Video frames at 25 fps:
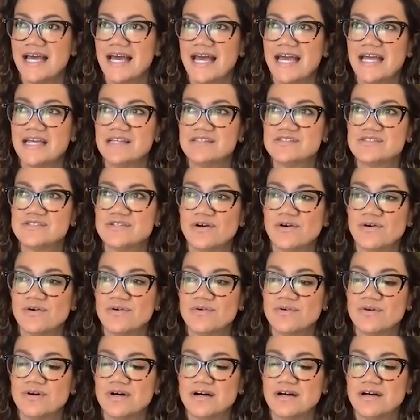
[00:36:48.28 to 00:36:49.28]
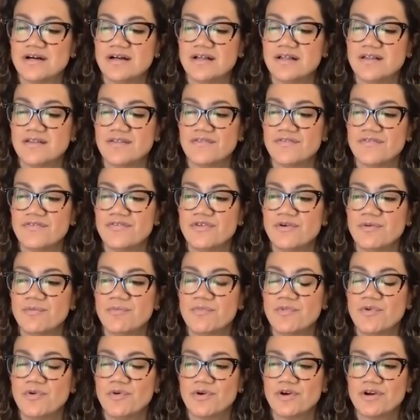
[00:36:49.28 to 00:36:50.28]
and so the
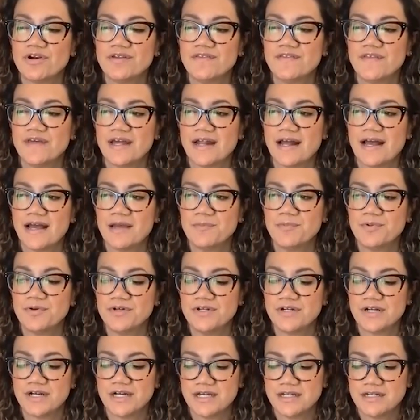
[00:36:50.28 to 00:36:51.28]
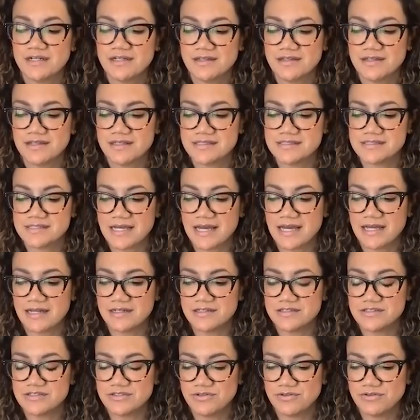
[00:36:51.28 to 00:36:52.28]
more that i put on this
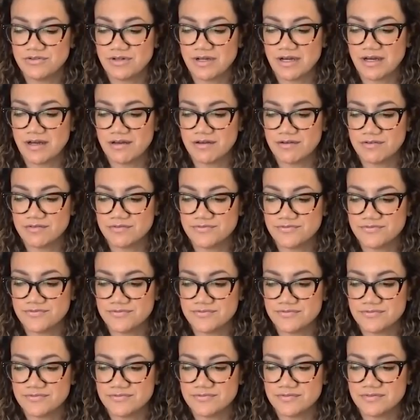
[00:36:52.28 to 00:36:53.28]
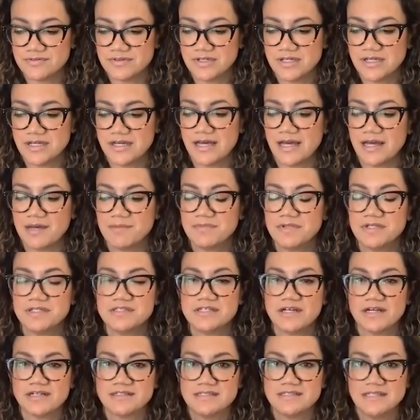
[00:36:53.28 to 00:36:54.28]
attitude of I'm going to
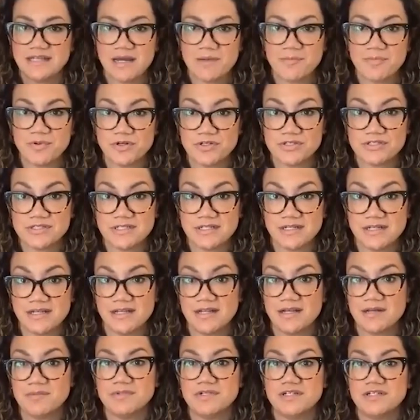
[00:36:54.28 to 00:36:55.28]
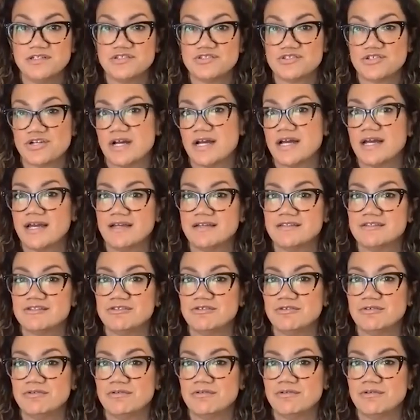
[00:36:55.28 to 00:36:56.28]
talk to that person and I'm going to try
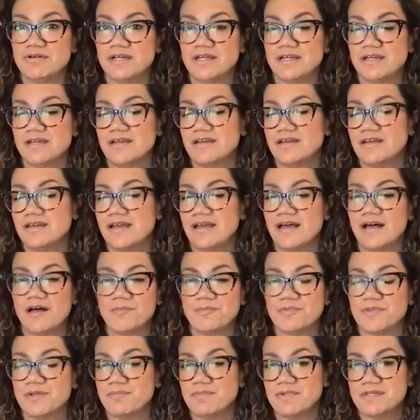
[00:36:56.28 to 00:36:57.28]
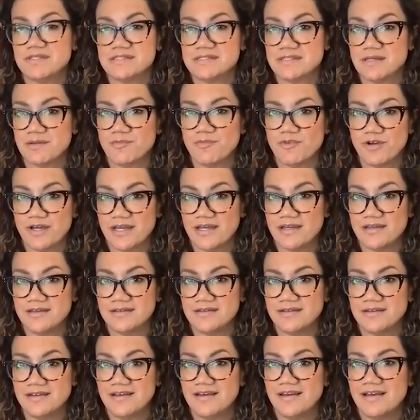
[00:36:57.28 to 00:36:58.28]
to help them in some way.
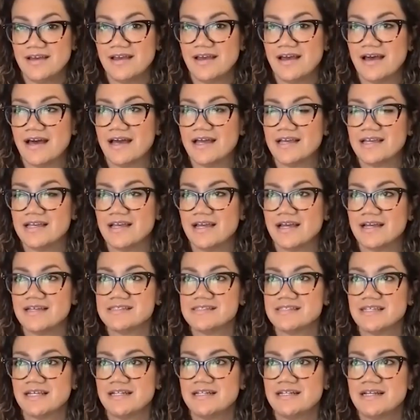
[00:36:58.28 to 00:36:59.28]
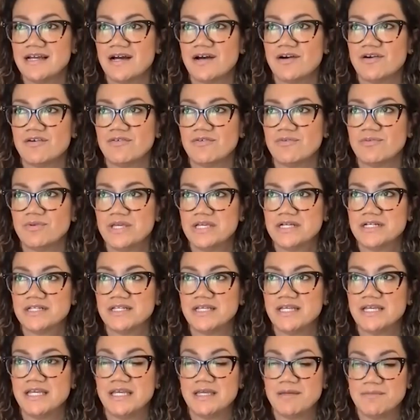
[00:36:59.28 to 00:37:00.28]
I, I send out
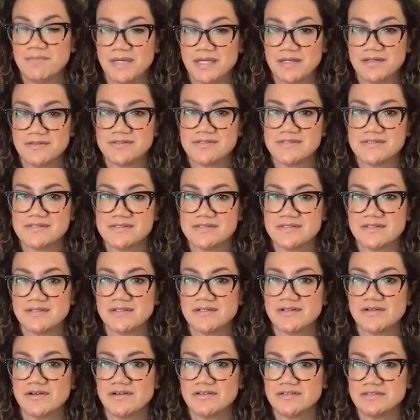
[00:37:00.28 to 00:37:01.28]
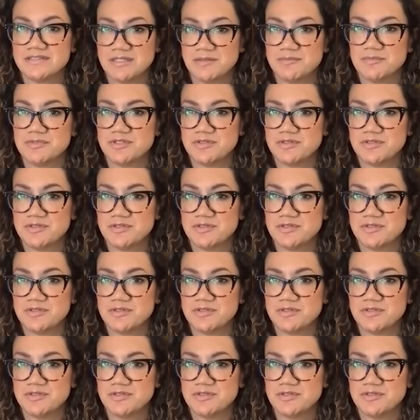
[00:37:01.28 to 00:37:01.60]
weekly emails called Tip